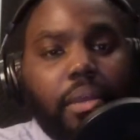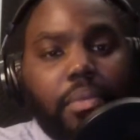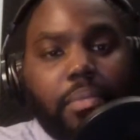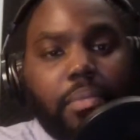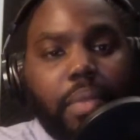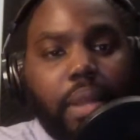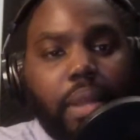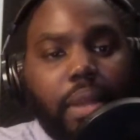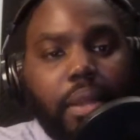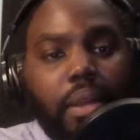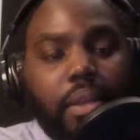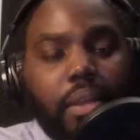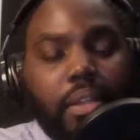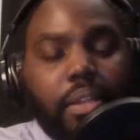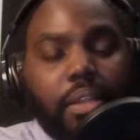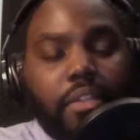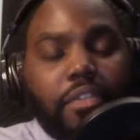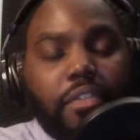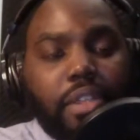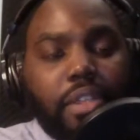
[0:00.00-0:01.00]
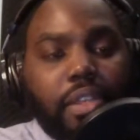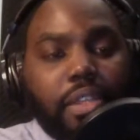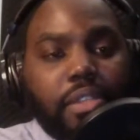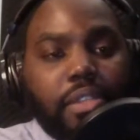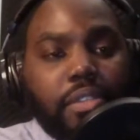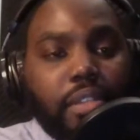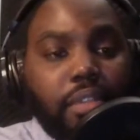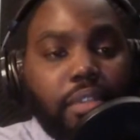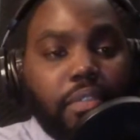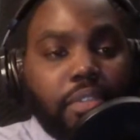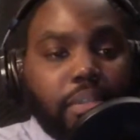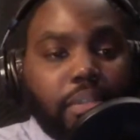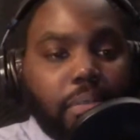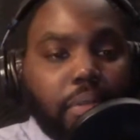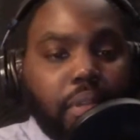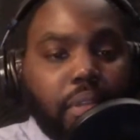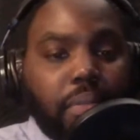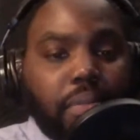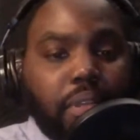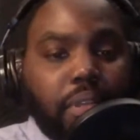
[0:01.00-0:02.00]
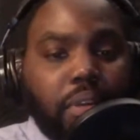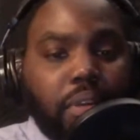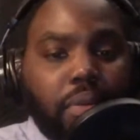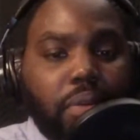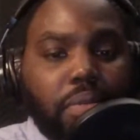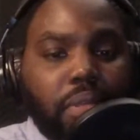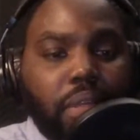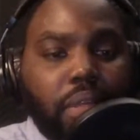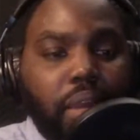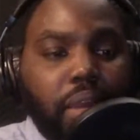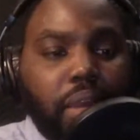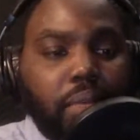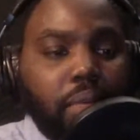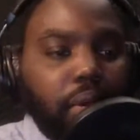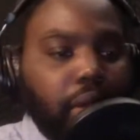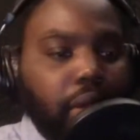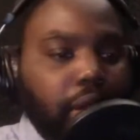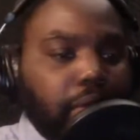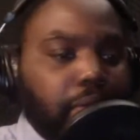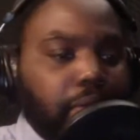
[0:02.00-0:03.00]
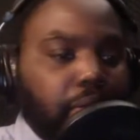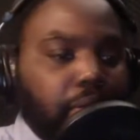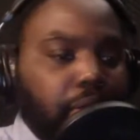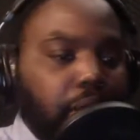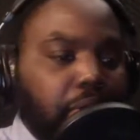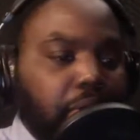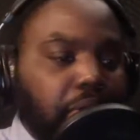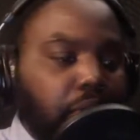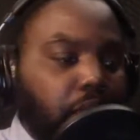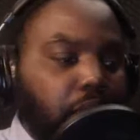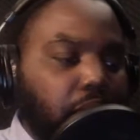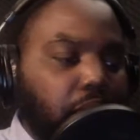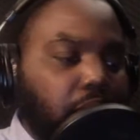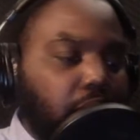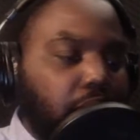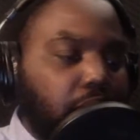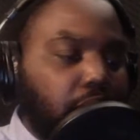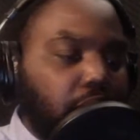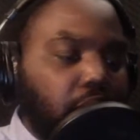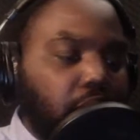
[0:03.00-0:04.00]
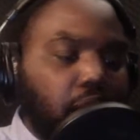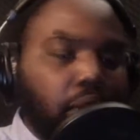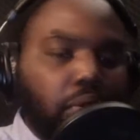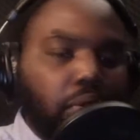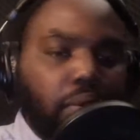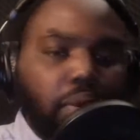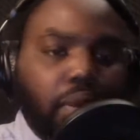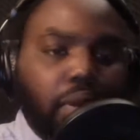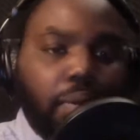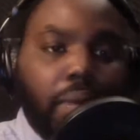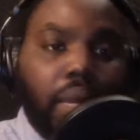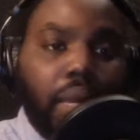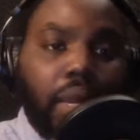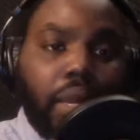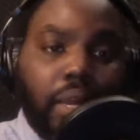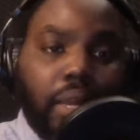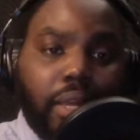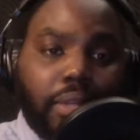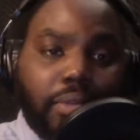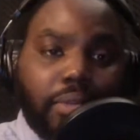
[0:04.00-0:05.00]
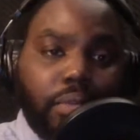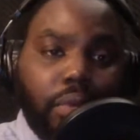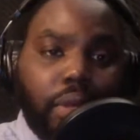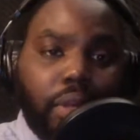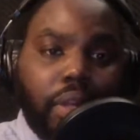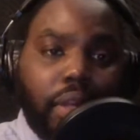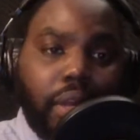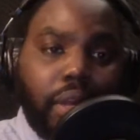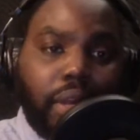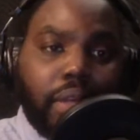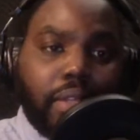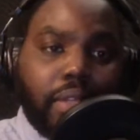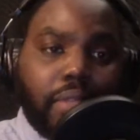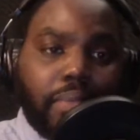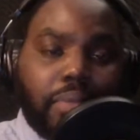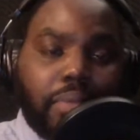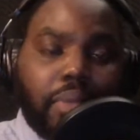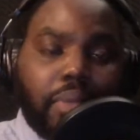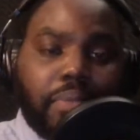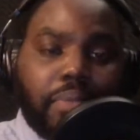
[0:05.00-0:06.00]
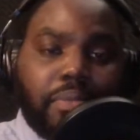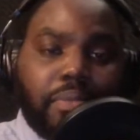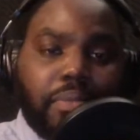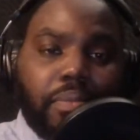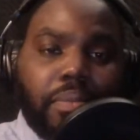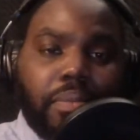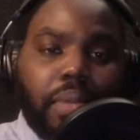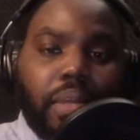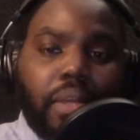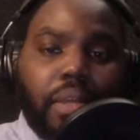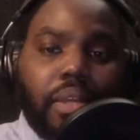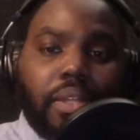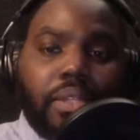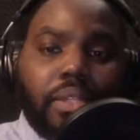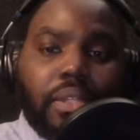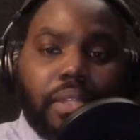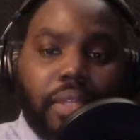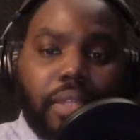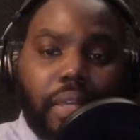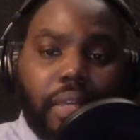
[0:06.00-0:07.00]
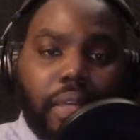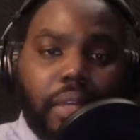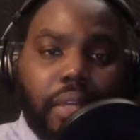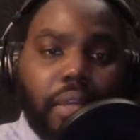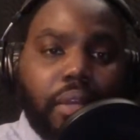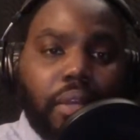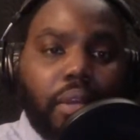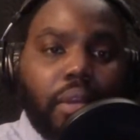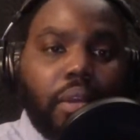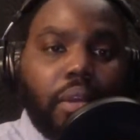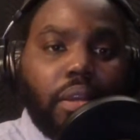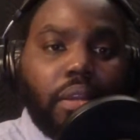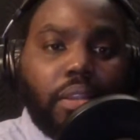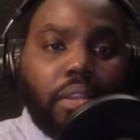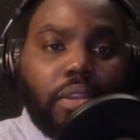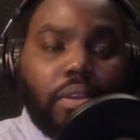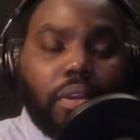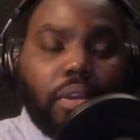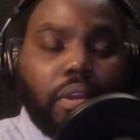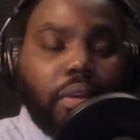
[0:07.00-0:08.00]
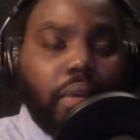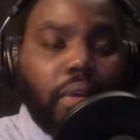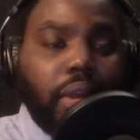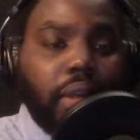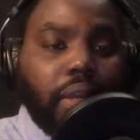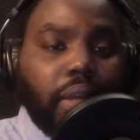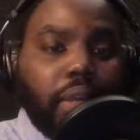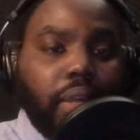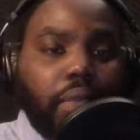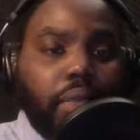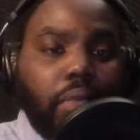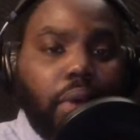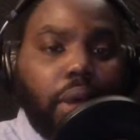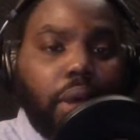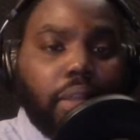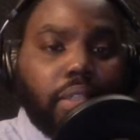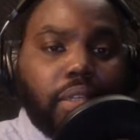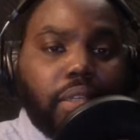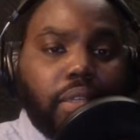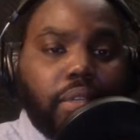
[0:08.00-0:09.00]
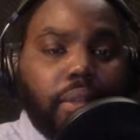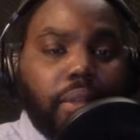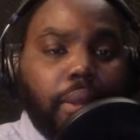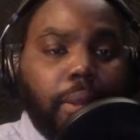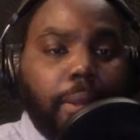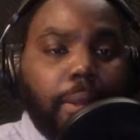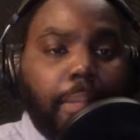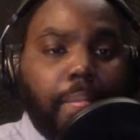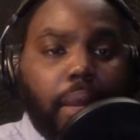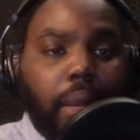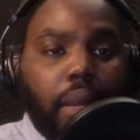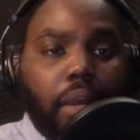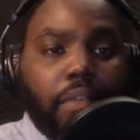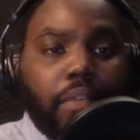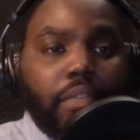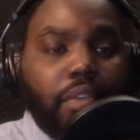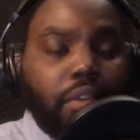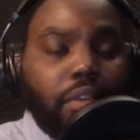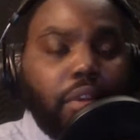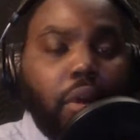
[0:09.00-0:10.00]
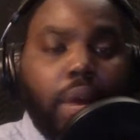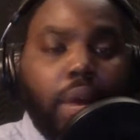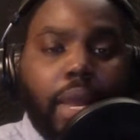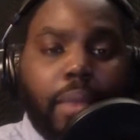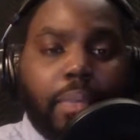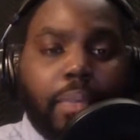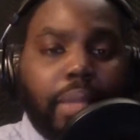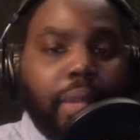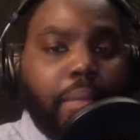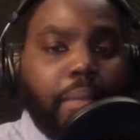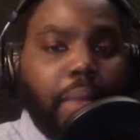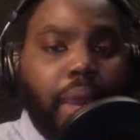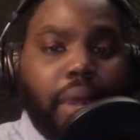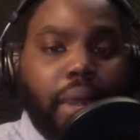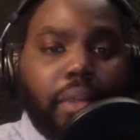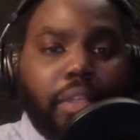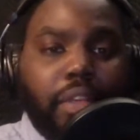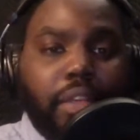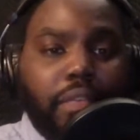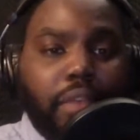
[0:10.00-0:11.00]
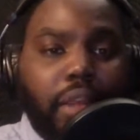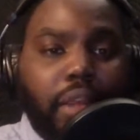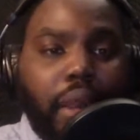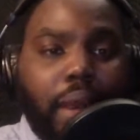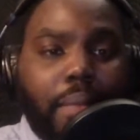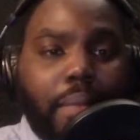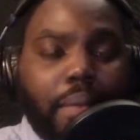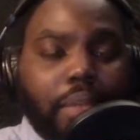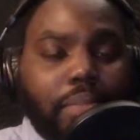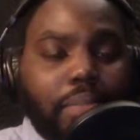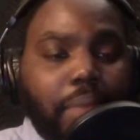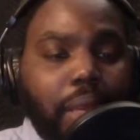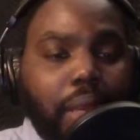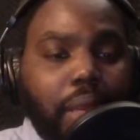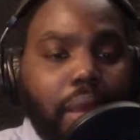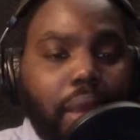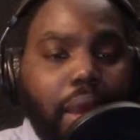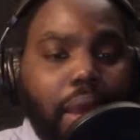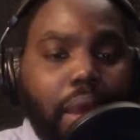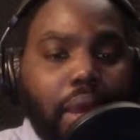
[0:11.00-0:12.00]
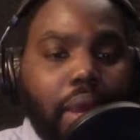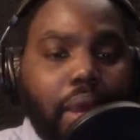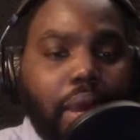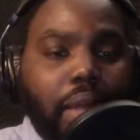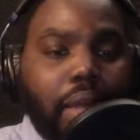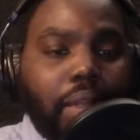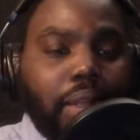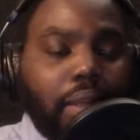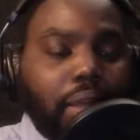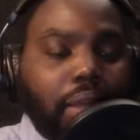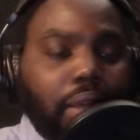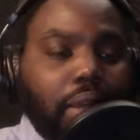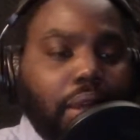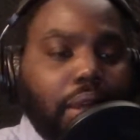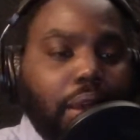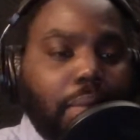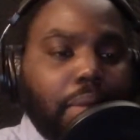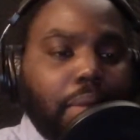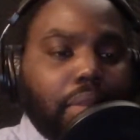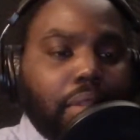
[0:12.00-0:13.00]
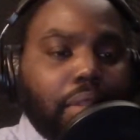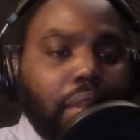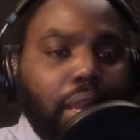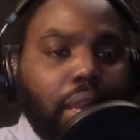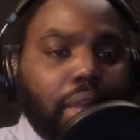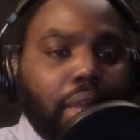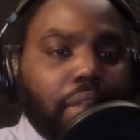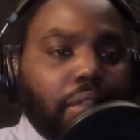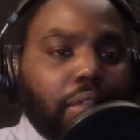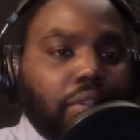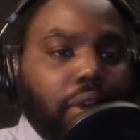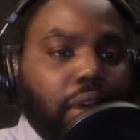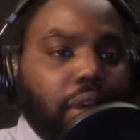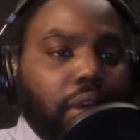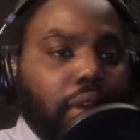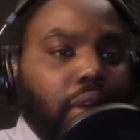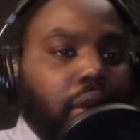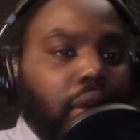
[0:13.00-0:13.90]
Look for some clips to go up today. We're gonna have some clips from Talk That Talk going up, as well as some clips from today. You can go ahead and keep watching. Go ahead and play it back. Leave your comments, man. I look at the comments. I like to try to,